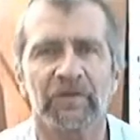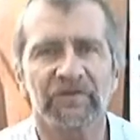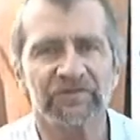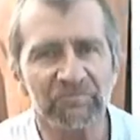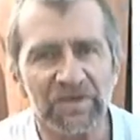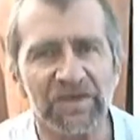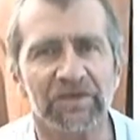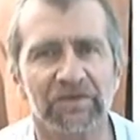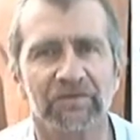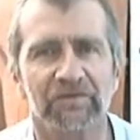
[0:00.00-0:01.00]
to me.
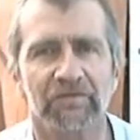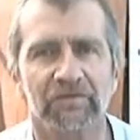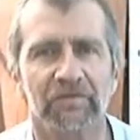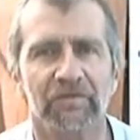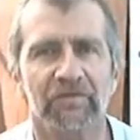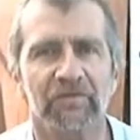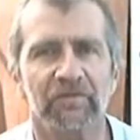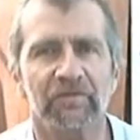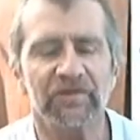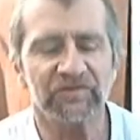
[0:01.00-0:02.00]

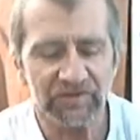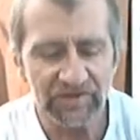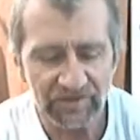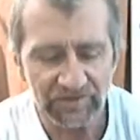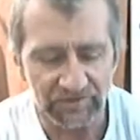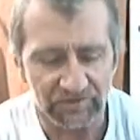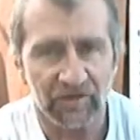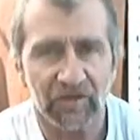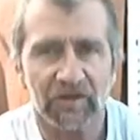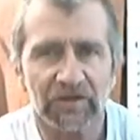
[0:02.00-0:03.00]
This is
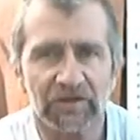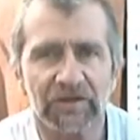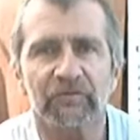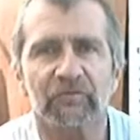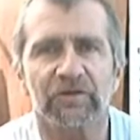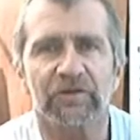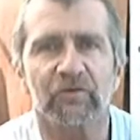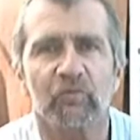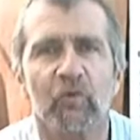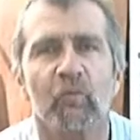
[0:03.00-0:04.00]
literally
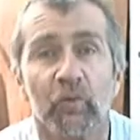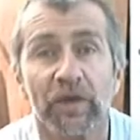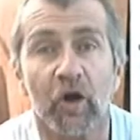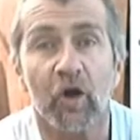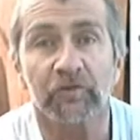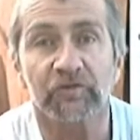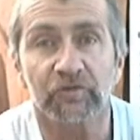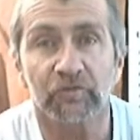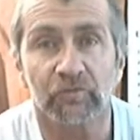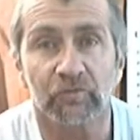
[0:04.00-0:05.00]
what we are to
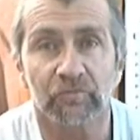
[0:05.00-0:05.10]
do.